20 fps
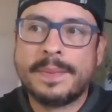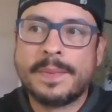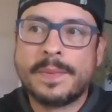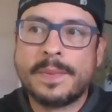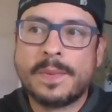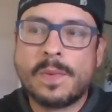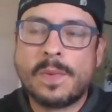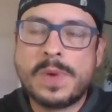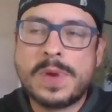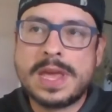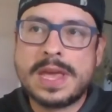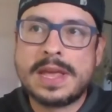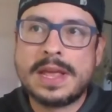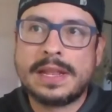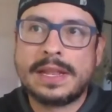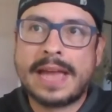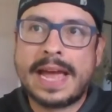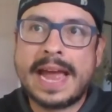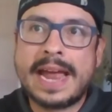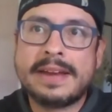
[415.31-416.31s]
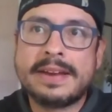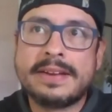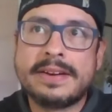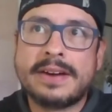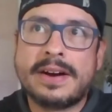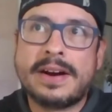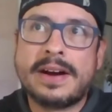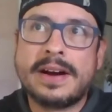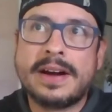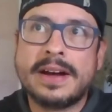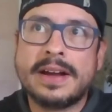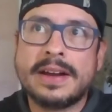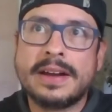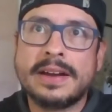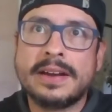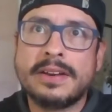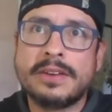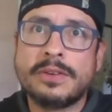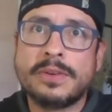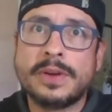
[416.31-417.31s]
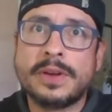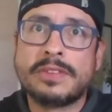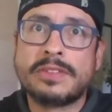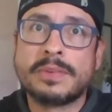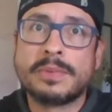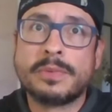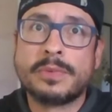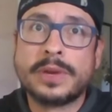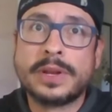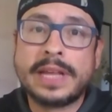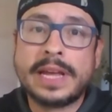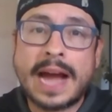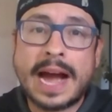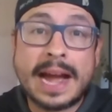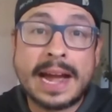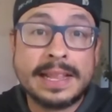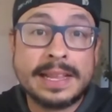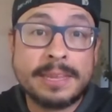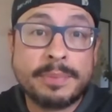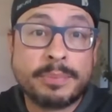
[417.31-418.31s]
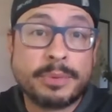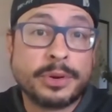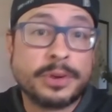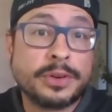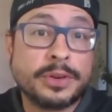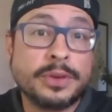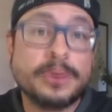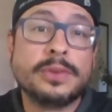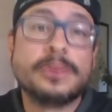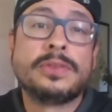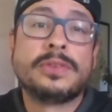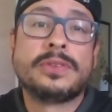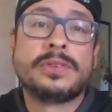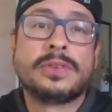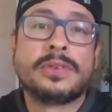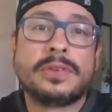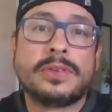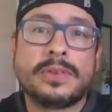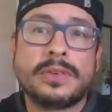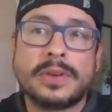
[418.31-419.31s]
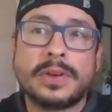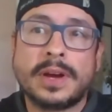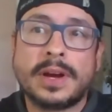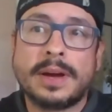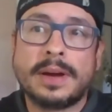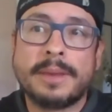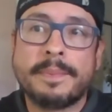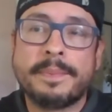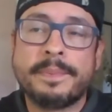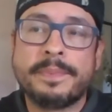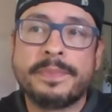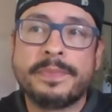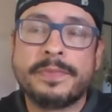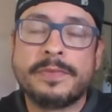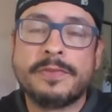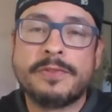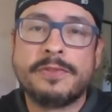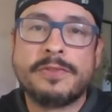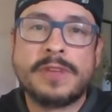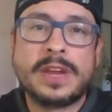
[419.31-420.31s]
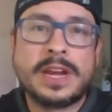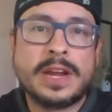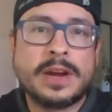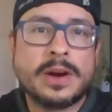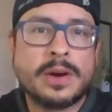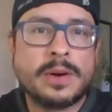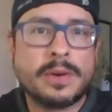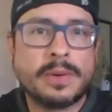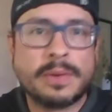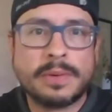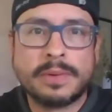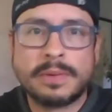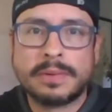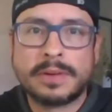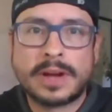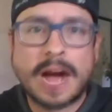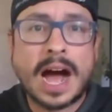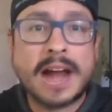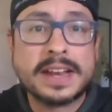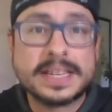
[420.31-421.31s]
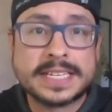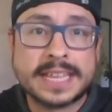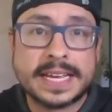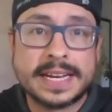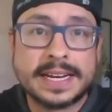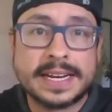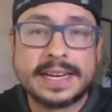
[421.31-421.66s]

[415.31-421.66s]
We landed on doing some really highly produced video content.